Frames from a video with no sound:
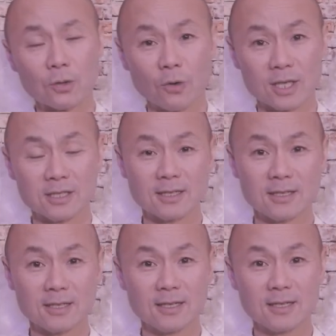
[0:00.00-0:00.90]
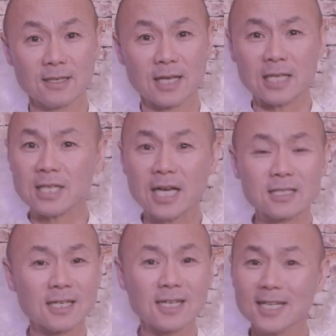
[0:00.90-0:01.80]
One. And
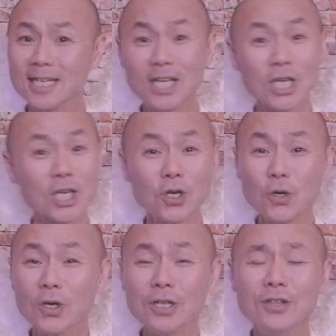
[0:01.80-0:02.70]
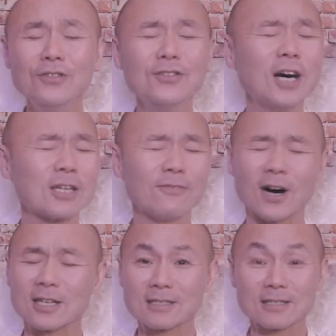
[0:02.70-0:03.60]
yet, none of
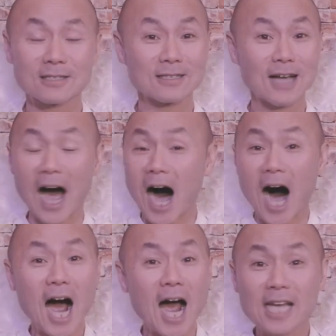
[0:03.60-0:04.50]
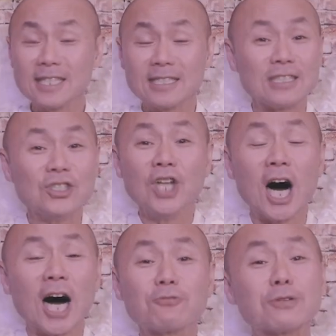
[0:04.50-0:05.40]
us, I did
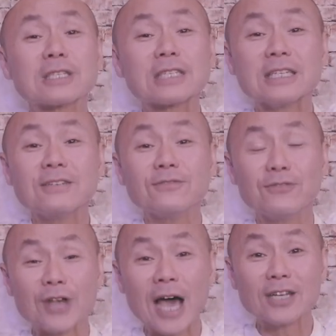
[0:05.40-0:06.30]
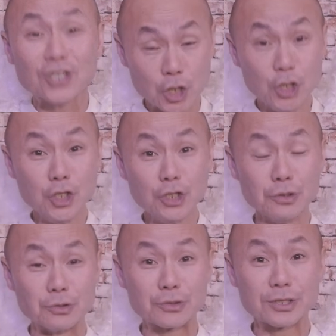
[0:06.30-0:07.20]
not receive that good
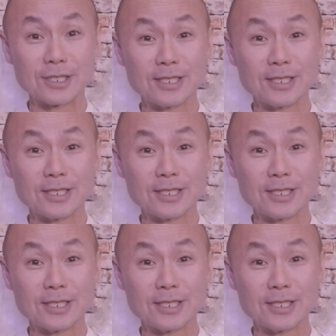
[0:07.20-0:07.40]
news.